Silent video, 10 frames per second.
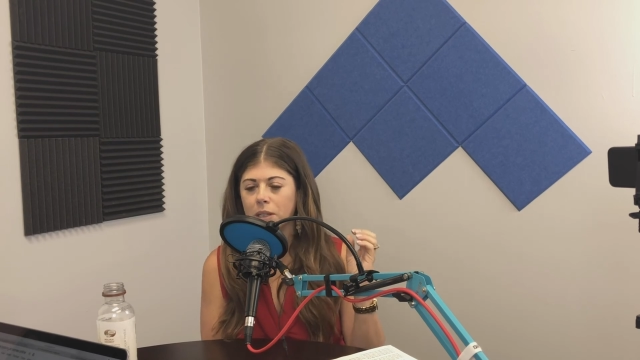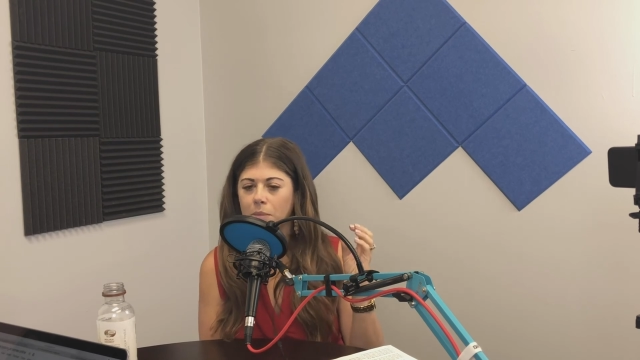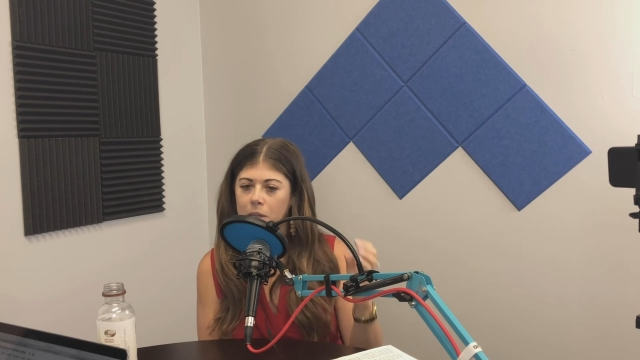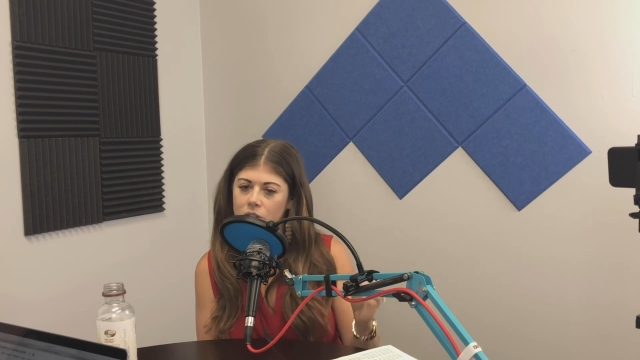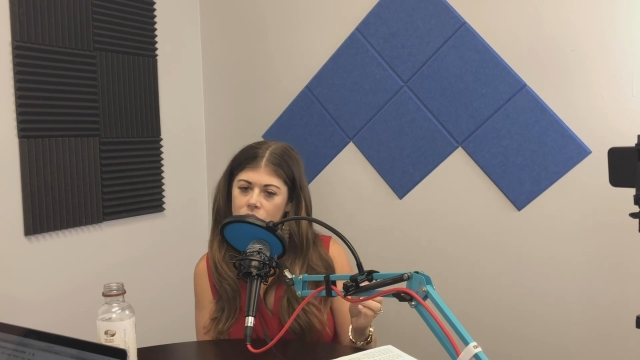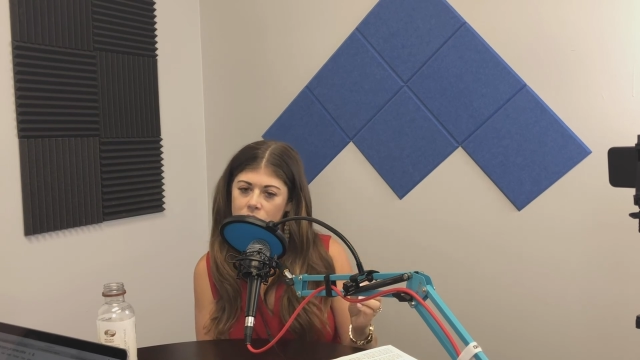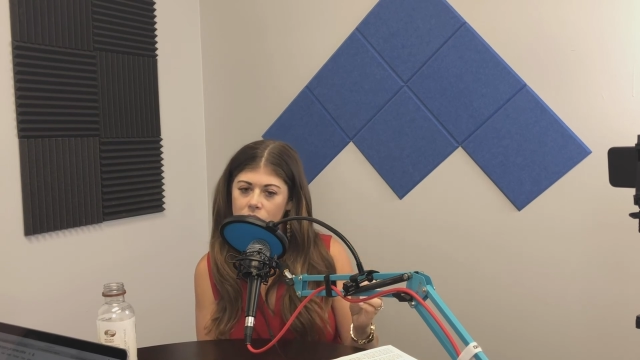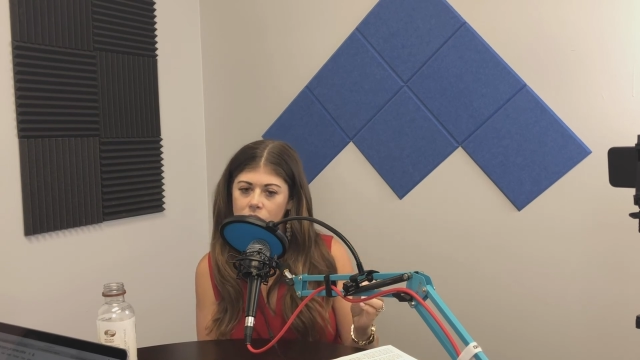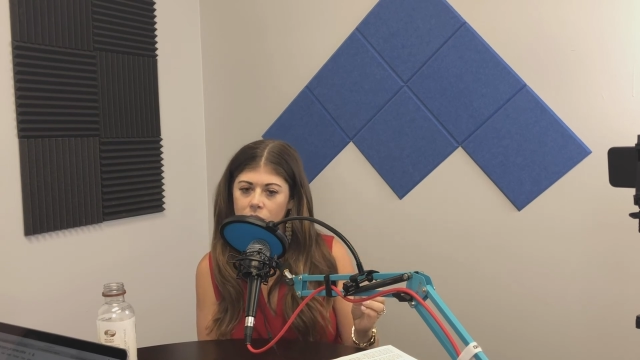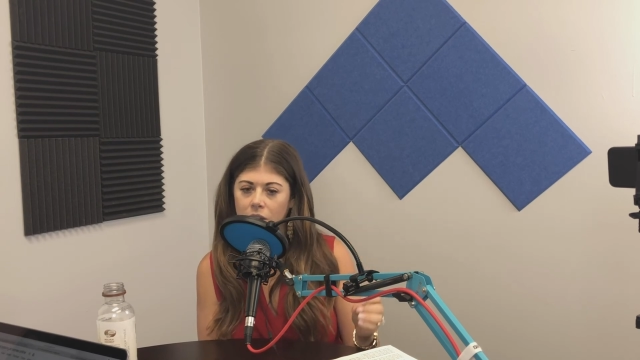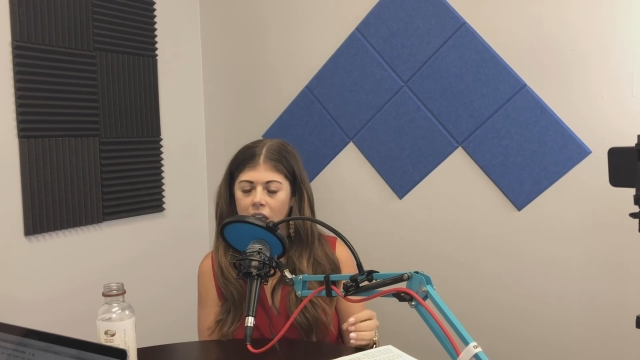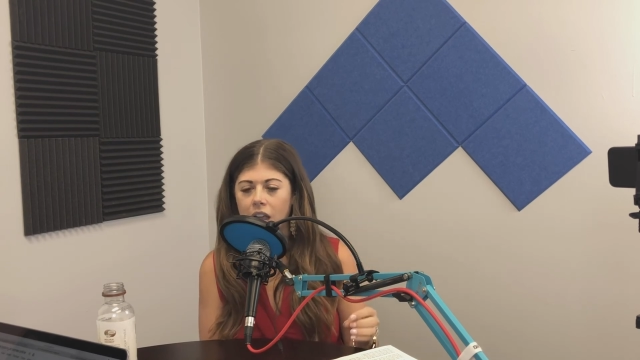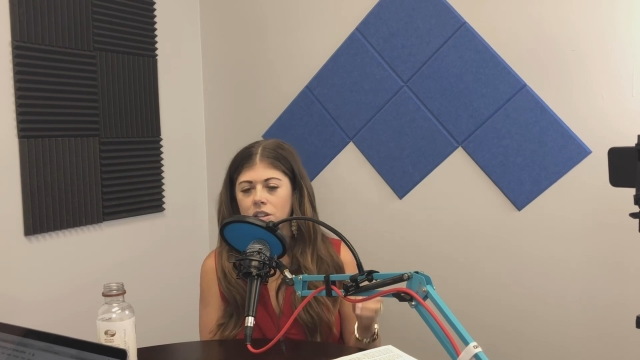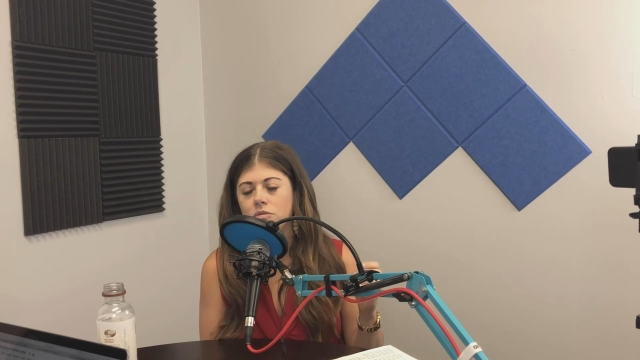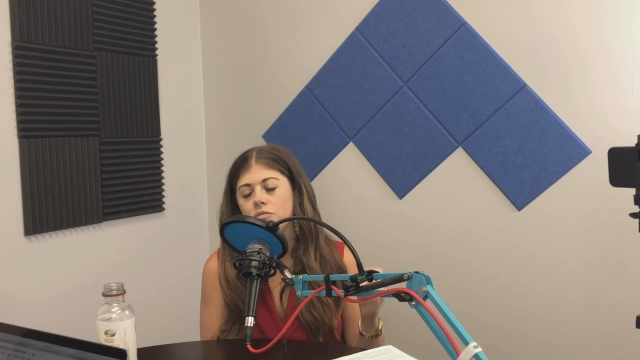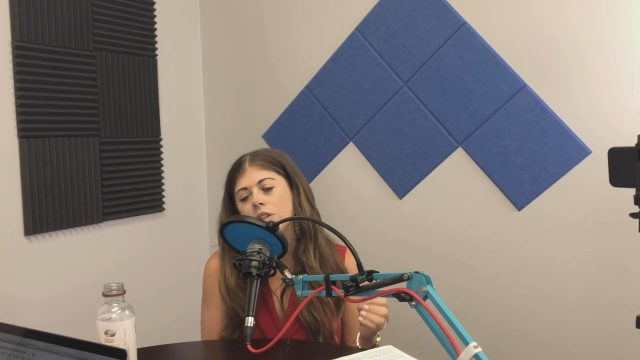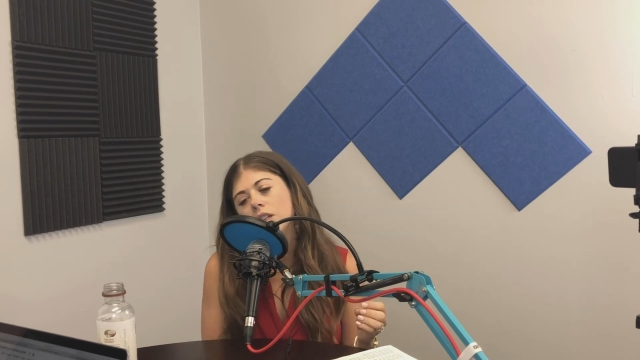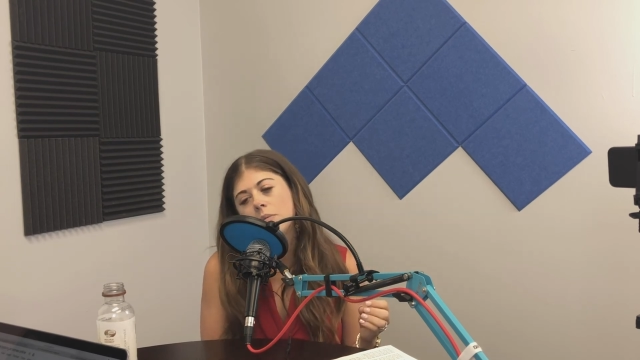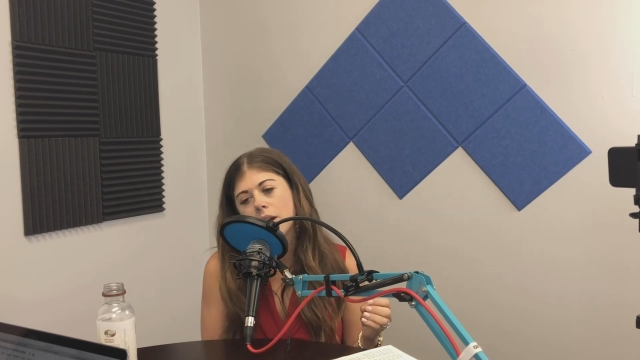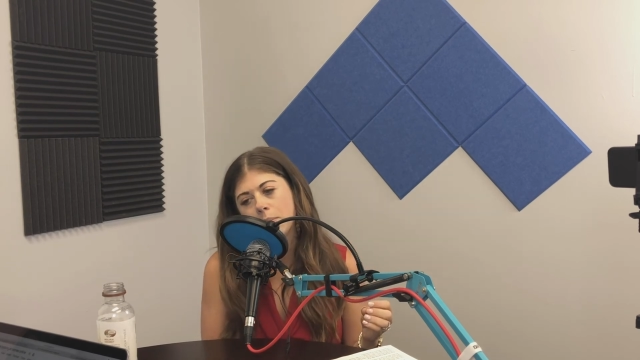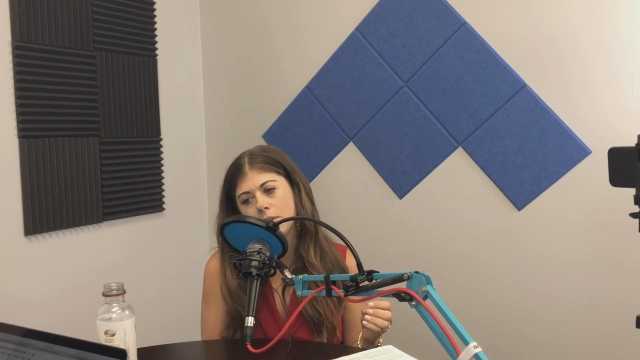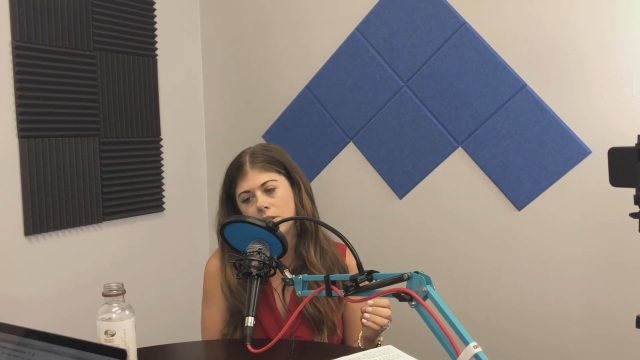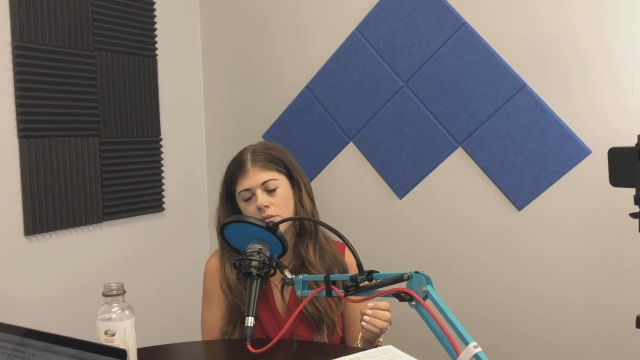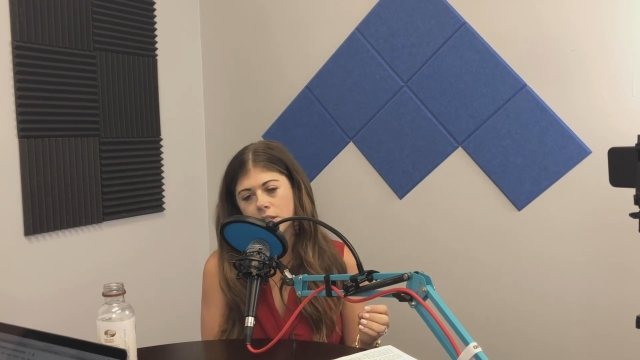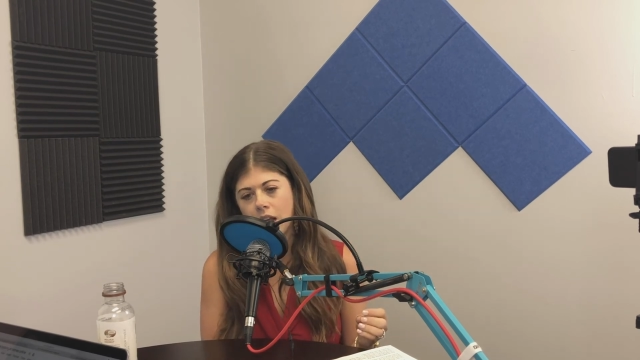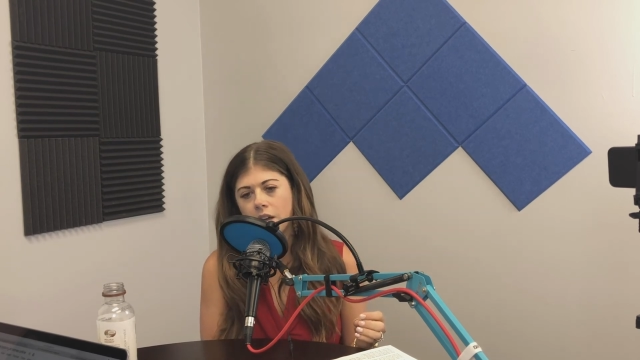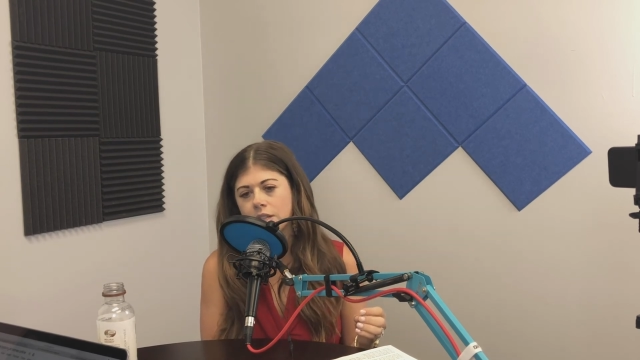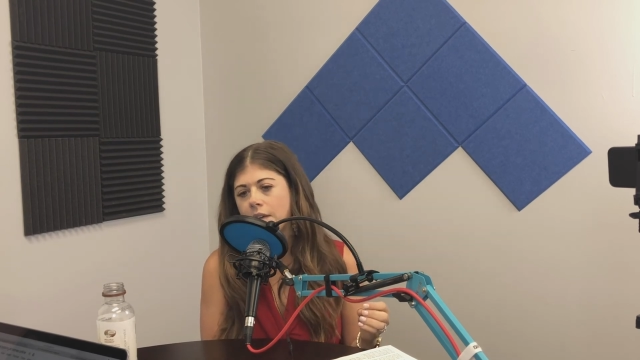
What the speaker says: but the pictures still look okay and you really want to pursue this house,